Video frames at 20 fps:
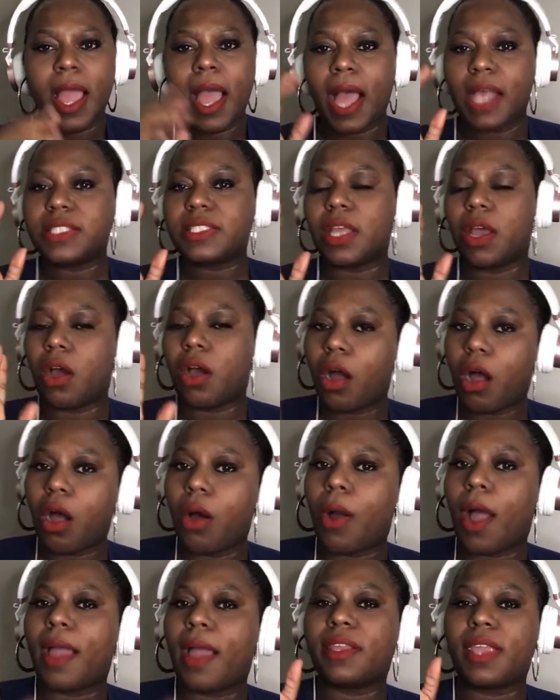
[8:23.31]
I said,
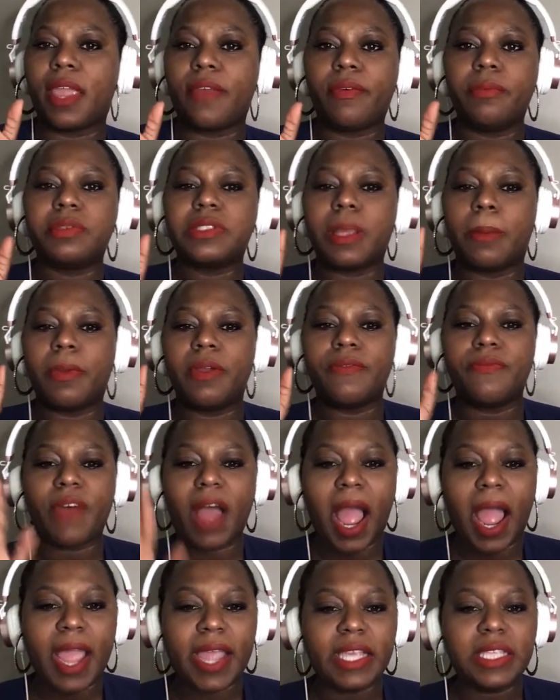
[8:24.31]
oh, I gave him some
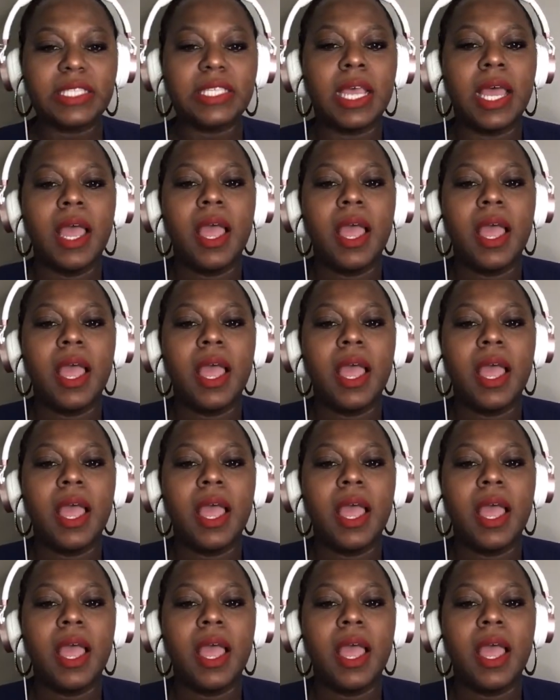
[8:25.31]
advice.